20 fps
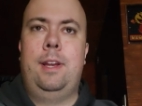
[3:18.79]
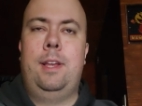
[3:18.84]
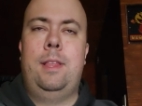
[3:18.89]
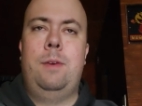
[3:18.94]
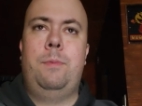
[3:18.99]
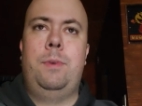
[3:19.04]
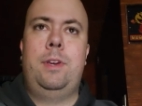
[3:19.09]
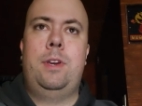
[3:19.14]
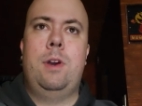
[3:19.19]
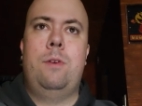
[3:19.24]
And
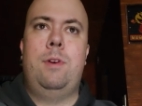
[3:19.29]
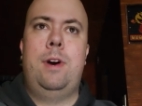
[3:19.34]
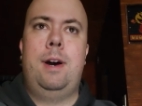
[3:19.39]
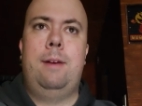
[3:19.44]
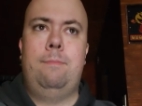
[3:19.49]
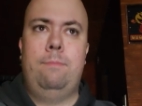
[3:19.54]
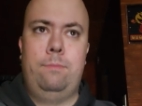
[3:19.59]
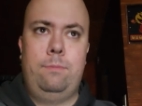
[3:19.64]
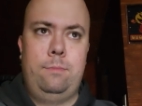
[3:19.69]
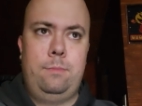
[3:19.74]
then we go
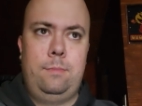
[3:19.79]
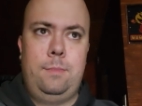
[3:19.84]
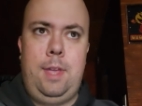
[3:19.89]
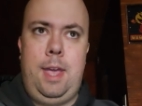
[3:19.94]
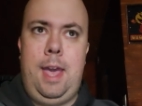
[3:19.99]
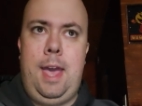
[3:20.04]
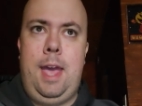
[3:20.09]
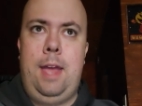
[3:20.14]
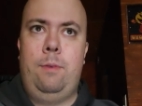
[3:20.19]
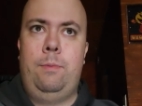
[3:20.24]
up
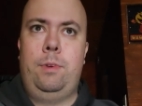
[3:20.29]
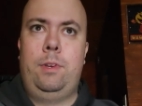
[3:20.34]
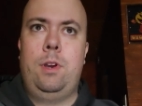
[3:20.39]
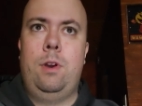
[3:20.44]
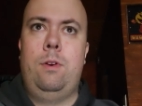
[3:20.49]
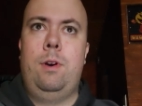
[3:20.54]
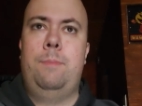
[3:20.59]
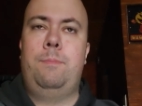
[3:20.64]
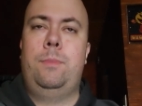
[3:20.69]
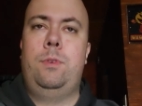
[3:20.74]

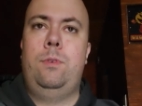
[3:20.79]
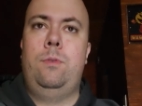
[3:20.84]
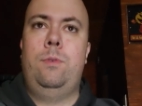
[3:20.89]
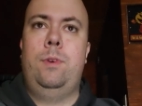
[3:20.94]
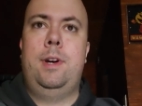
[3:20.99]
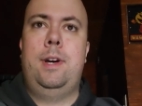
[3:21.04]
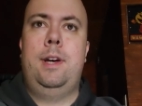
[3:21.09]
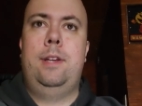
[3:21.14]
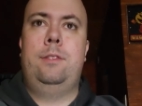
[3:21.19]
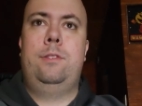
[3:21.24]

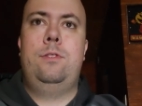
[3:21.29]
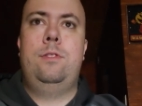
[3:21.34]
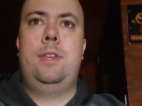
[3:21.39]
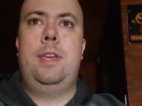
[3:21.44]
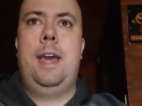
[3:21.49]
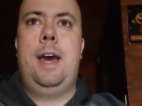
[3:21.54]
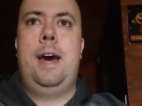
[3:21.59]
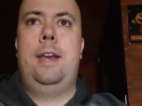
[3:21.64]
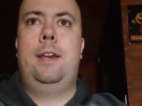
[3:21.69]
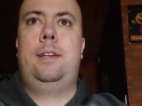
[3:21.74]
to
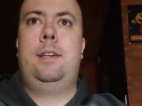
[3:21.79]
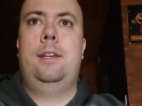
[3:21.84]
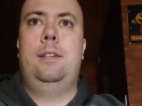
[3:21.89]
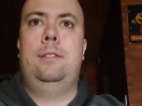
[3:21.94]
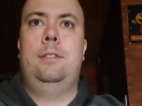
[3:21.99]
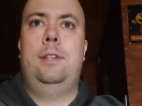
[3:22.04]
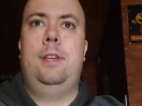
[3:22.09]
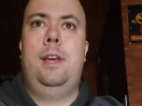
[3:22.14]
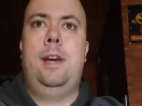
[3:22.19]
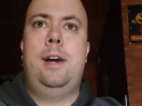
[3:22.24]
the attic,
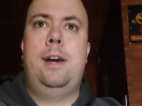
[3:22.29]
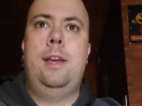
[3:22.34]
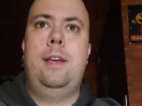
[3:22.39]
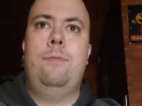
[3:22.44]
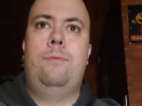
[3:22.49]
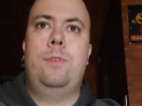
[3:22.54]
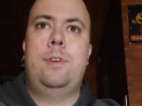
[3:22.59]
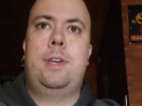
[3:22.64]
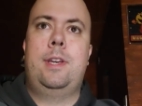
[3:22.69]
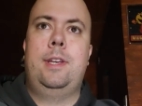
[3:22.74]
and
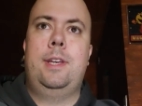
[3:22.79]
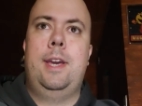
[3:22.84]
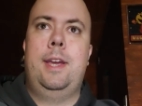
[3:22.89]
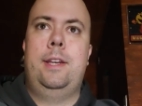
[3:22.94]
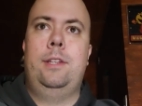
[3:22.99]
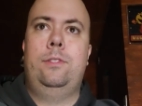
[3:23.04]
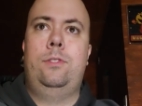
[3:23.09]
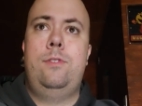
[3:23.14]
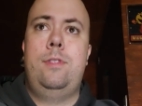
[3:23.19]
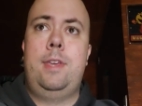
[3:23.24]
if we can get
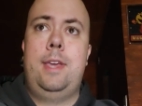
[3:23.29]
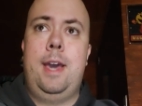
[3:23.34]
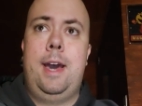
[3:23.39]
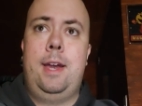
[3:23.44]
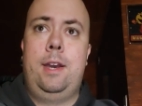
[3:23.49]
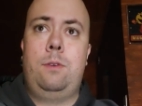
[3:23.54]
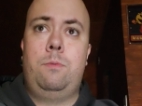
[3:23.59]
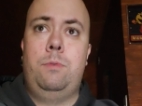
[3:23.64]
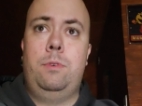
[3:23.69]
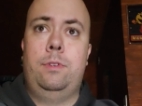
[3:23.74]
into the
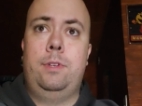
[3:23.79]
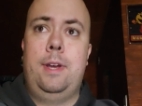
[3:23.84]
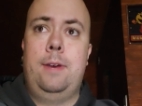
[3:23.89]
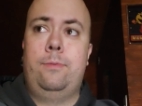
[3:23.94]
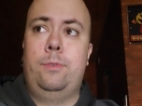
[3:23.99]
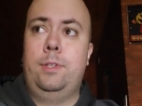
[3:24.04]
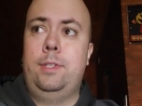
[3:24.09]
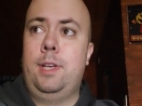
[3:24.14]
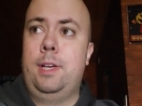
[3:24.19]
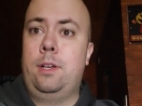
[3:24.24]
attic, we'll
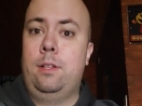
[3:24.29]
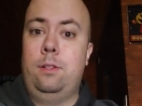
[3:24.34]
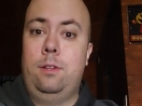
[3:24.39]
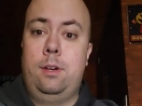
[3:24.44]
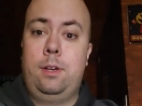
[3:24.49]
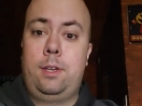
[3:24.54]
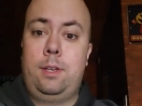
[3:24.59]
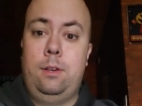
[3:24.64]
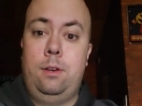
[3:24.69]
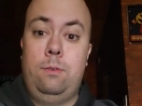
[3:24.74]
definitely take a
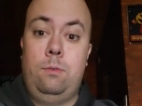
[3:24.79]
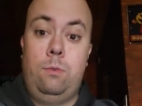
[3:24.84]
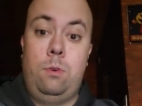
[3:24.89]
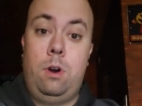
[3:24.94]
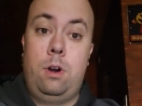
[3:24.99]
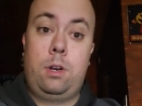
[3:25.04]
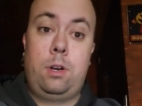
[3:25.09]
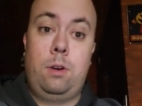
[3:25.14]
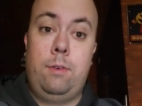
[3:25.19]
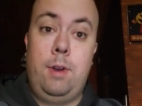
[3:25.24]
look,
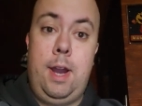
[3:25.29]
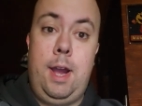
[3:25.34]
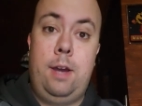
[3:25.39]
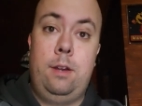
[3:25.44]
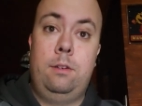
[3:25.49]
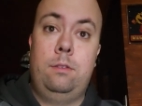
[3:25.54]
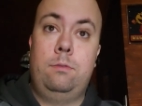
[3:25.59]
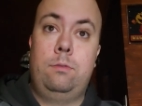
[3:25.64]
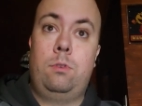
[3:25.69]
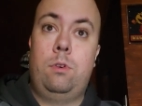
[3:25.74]
walk
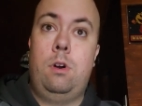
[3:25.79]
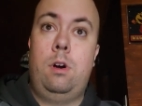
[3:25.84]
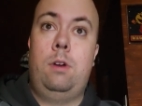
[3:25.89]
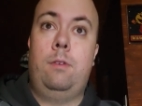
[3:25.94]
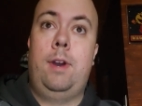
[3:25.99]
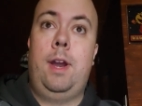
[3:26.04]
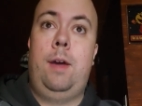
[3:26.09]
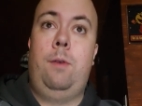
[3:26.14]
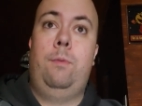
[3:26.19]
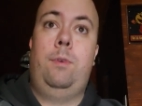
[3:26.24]
around, crawl
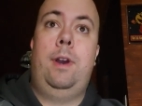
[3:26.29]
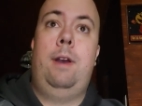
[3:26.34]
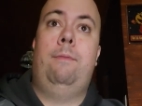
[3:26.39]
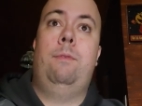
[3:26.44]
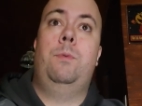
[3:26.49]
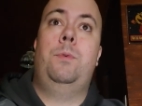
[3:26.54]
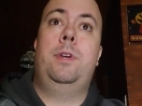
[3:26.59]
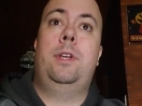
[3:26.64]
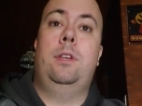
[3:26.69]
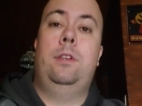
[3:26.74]
around,
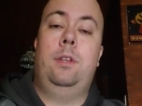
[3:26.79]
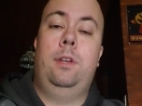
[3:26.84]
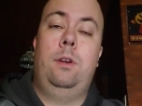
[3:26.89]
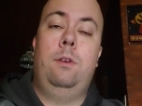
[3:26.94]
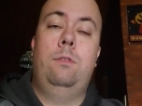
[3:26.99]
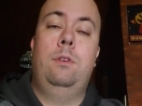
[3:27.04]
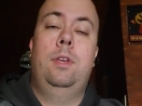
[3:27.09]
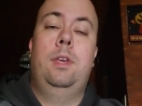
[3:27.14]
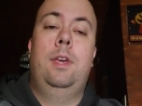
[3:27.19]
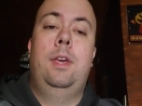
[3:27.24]
whatever we can
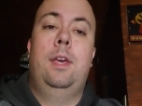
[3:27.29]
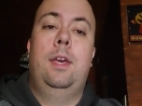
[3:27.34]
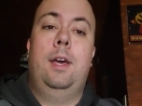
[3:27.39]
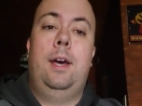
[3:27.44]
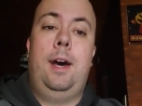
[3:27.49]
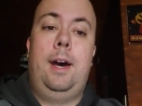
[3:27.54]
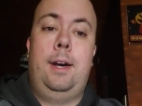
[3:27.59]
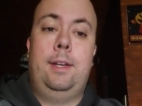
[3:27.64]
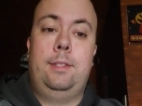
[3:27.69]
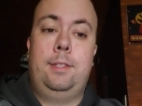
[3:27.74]
do
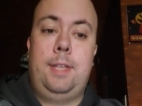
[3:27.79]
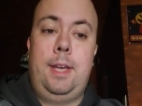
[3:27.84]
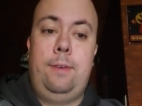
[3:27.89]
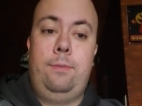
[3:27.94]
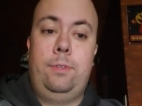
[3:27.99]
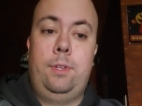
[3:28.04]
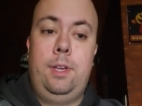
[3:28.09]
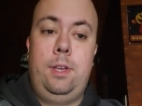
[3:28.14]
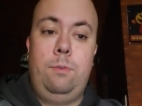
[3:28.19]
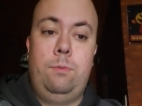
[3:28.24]

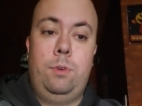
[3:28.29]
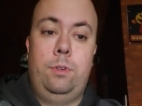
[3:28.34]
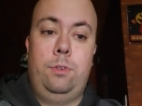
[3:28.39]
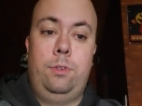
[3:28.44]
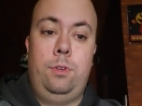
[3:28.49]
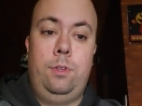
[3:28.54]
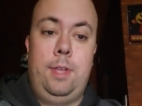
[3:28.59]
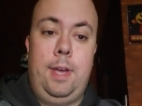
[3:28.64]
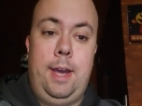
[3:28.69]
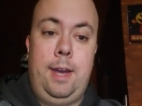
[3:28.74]
safely, we'll
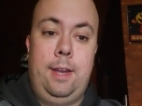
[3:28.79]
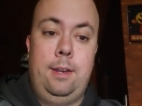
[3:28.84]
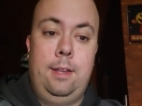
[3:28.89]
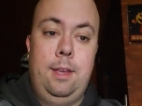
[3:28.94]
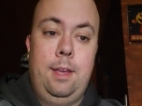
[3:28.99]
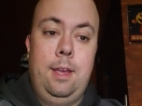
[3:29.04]
do that.